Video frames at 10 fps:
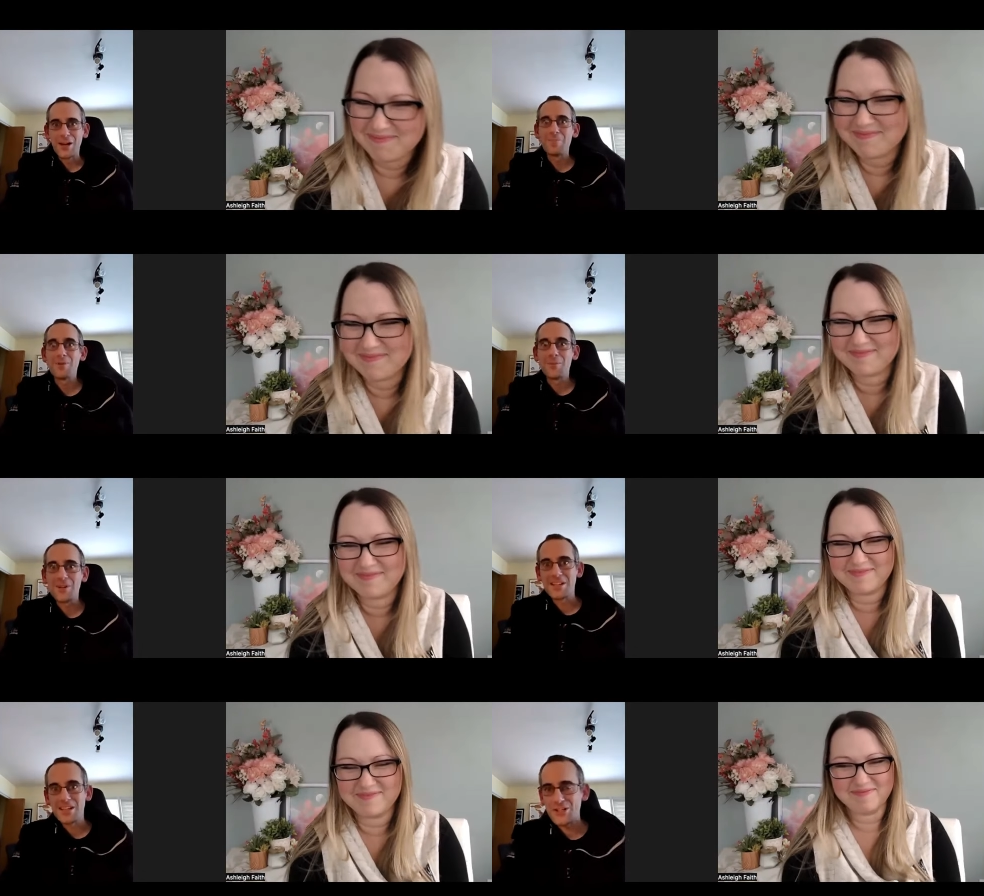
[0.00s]

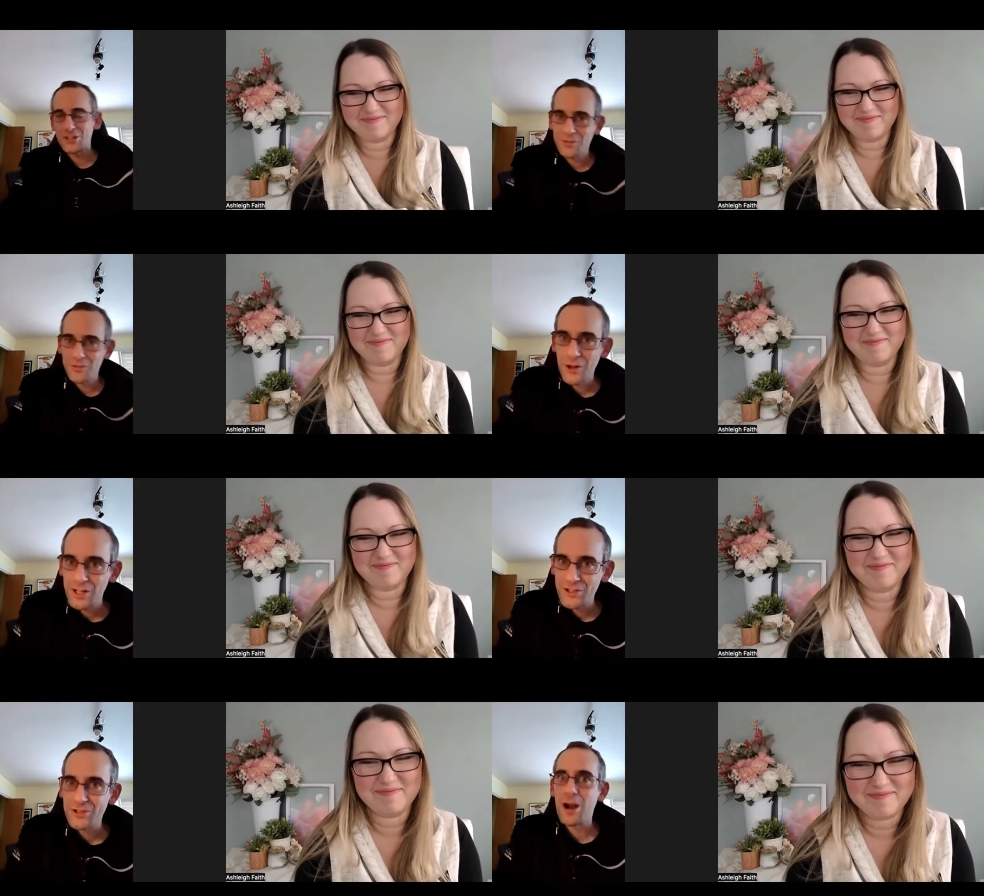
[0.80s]
Speaker 1: implementation of
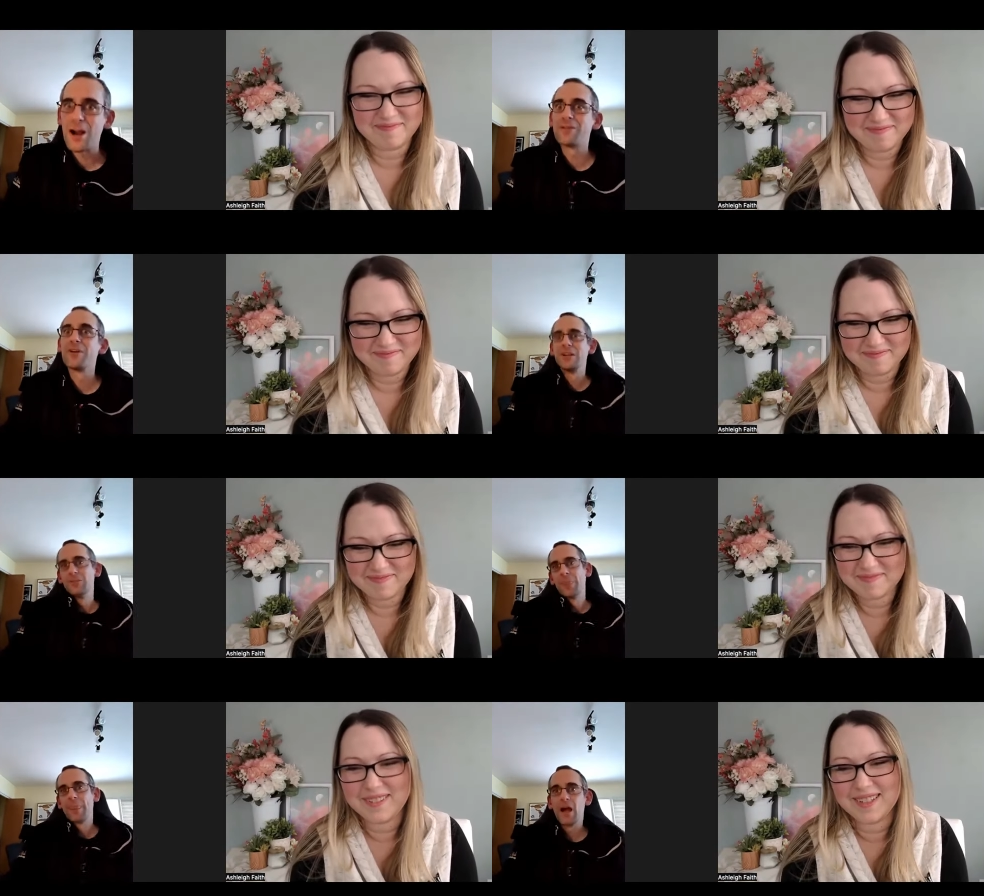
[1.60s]
knowledge graph. Uh,
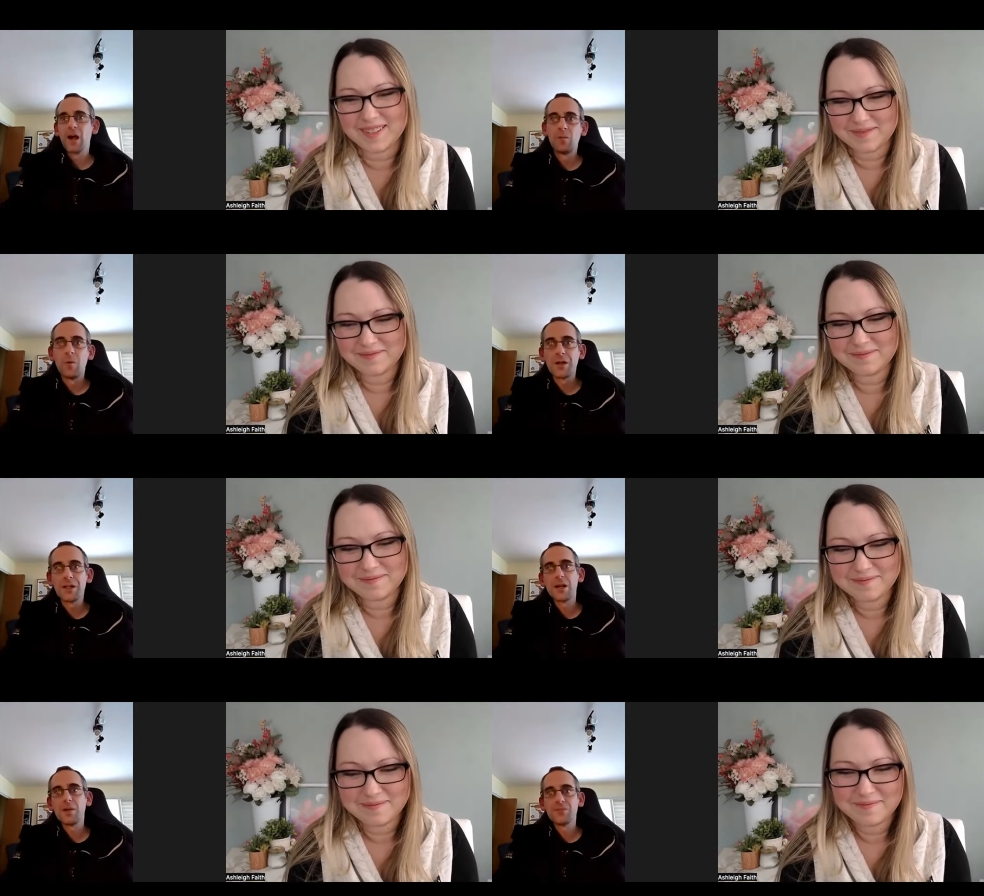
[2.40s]
yeah. Uh, when
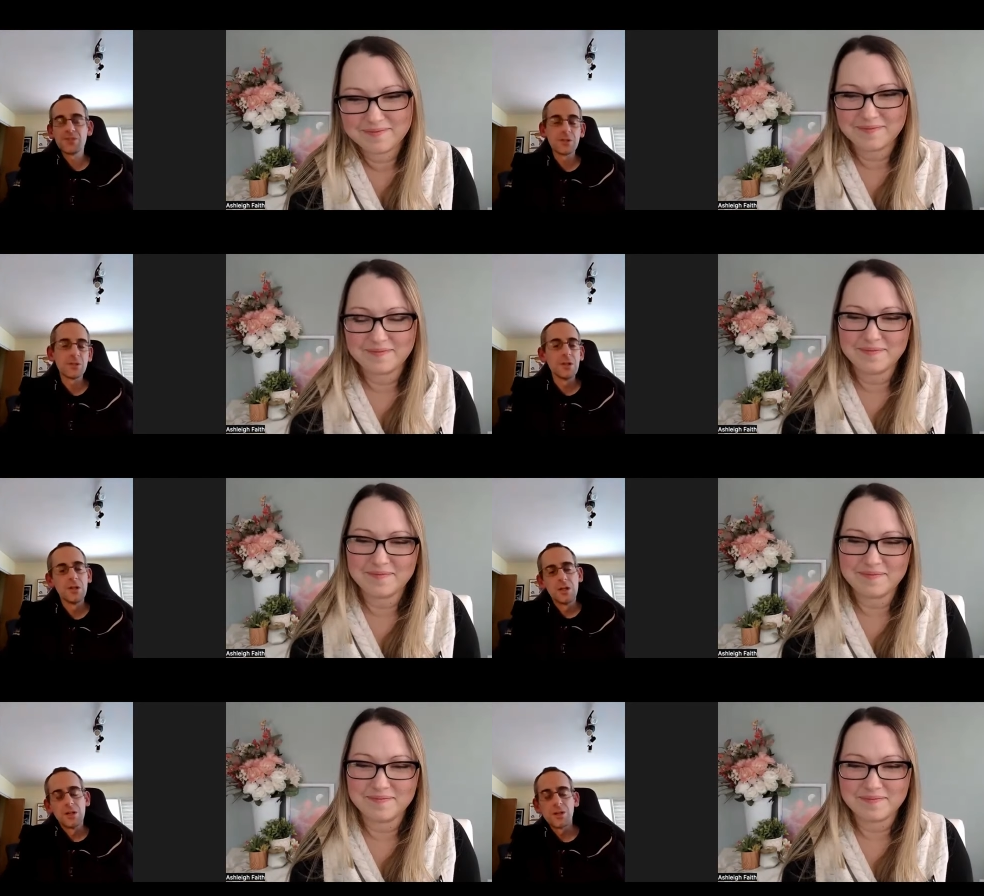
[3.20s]
it comes to, you
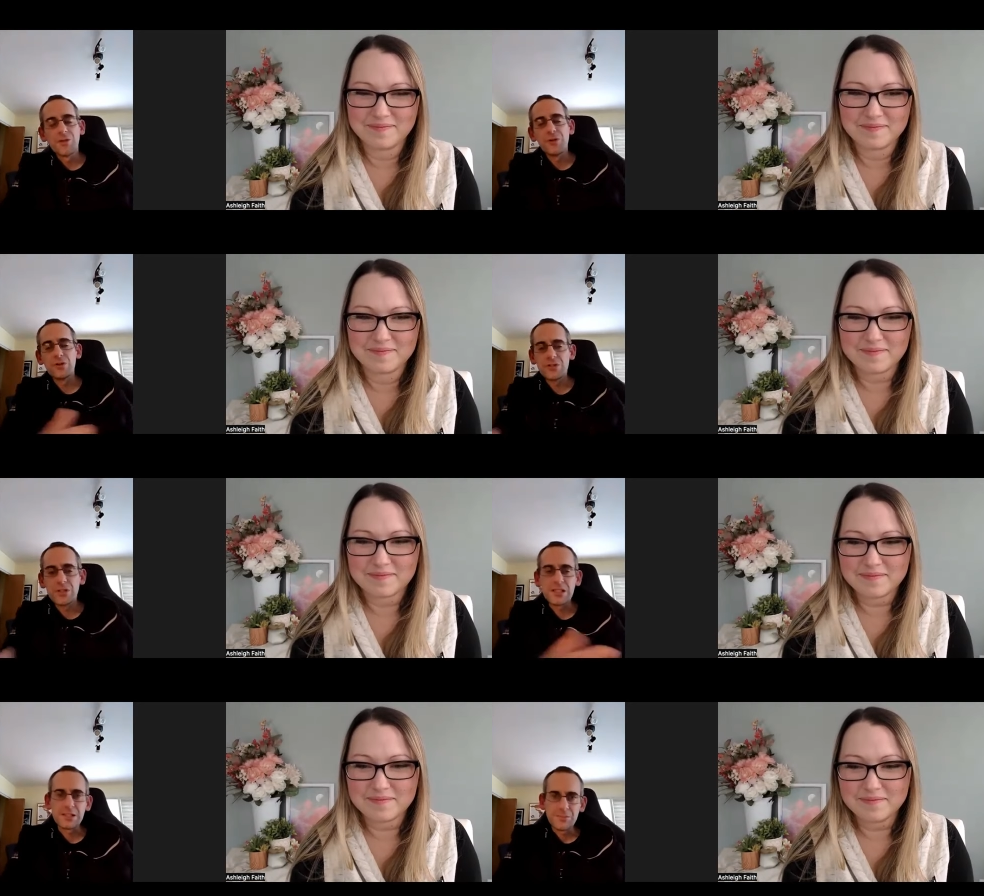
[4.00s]
know, if you use
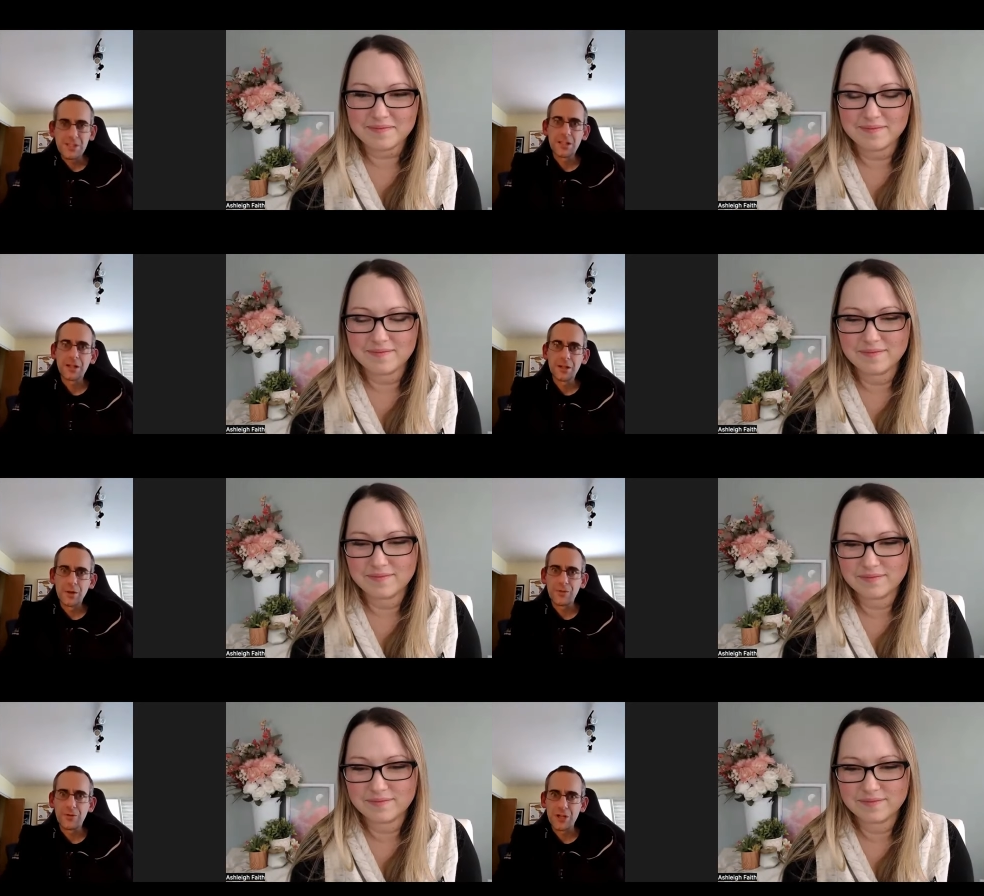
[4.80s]
like something like
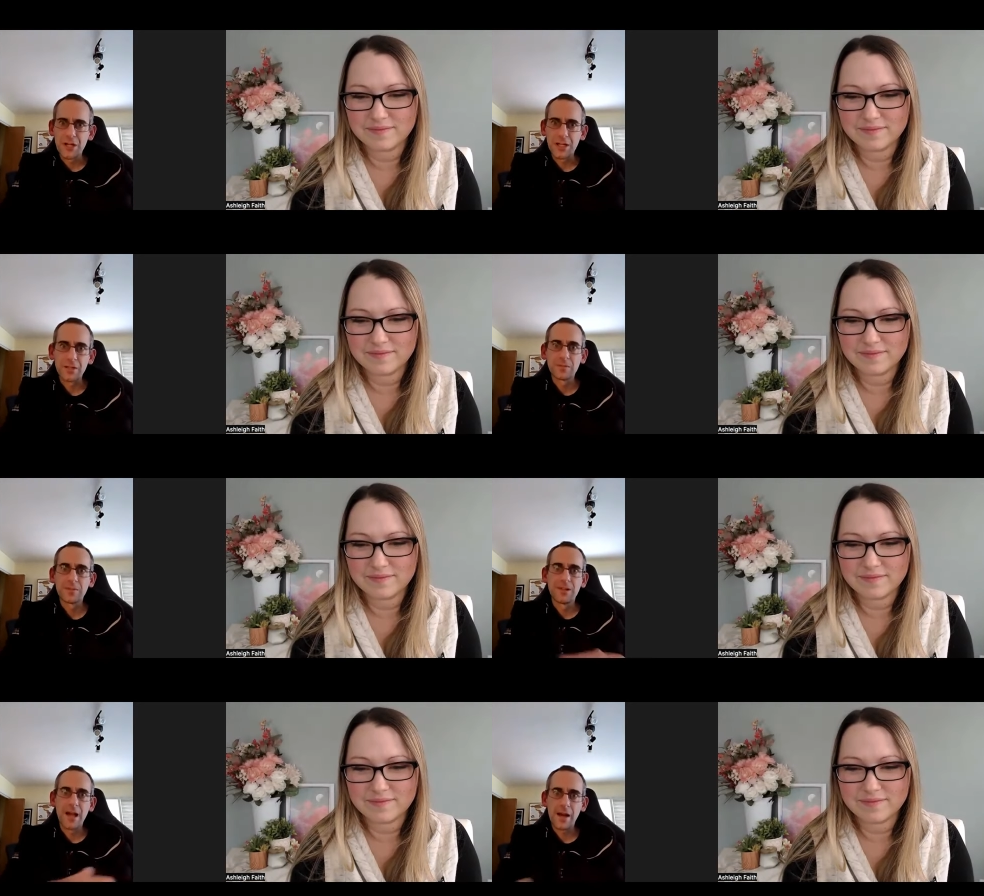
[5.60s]
Neo4j,
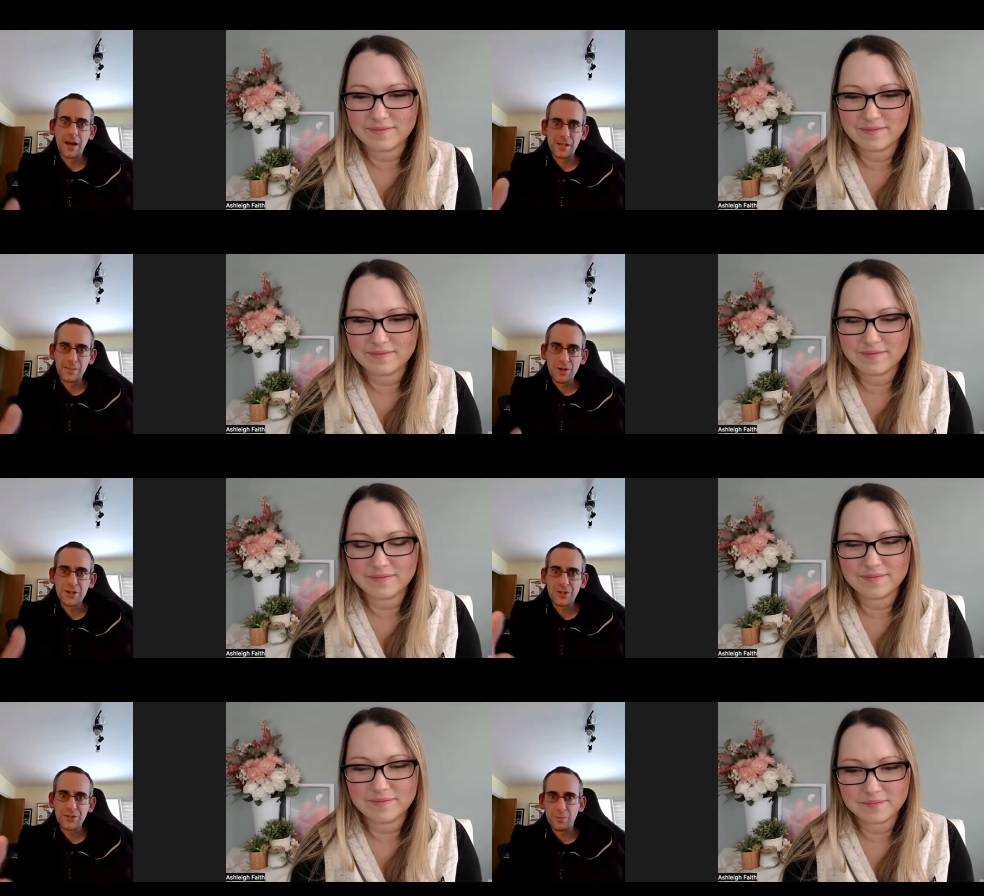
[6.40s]
that
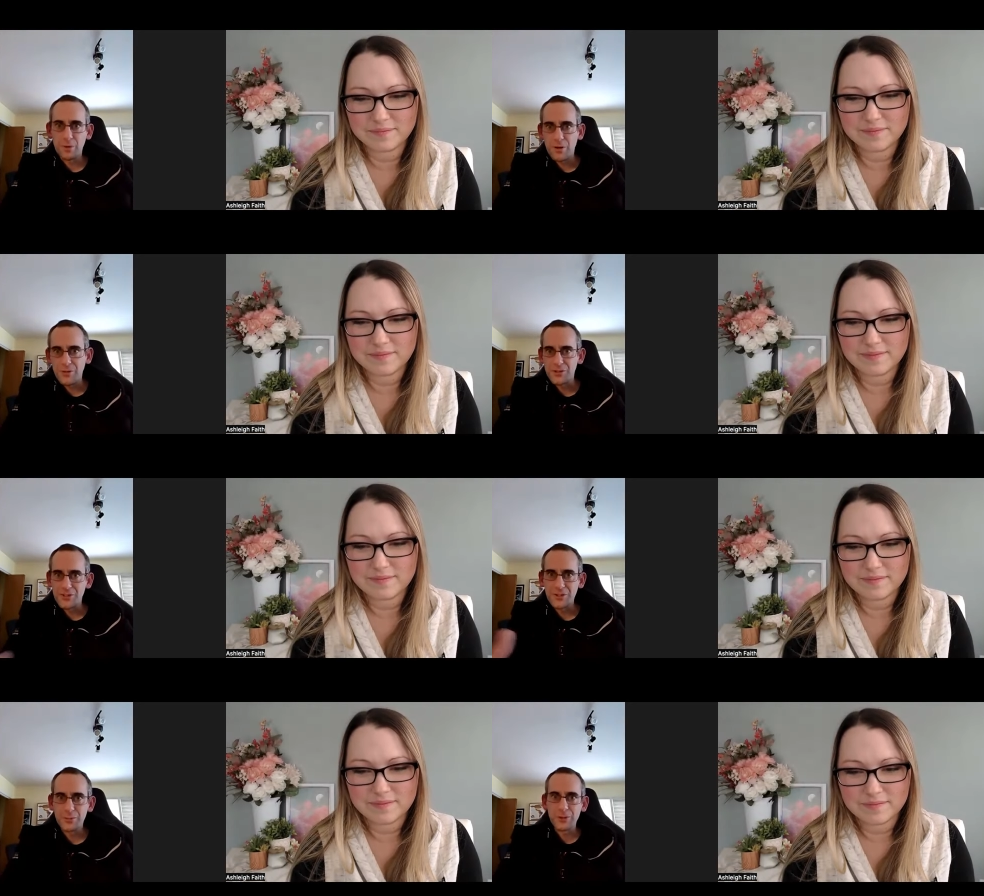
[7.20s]
expression of the
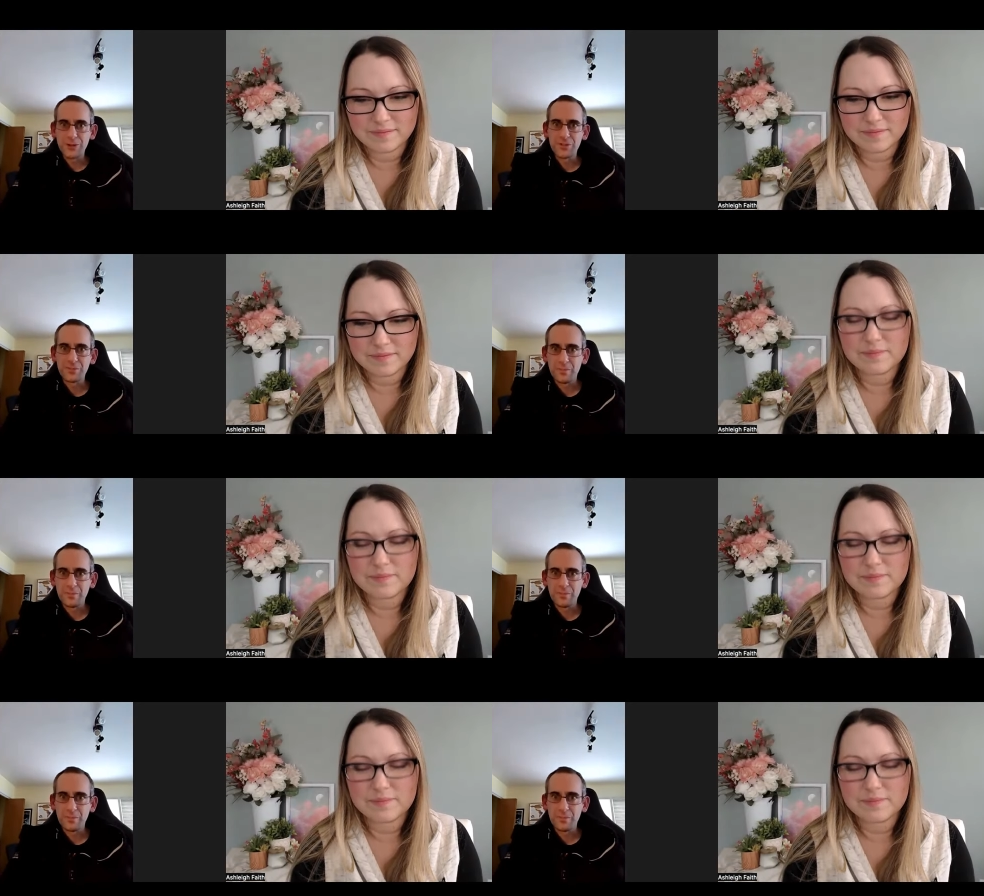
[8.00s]
provenance that you were just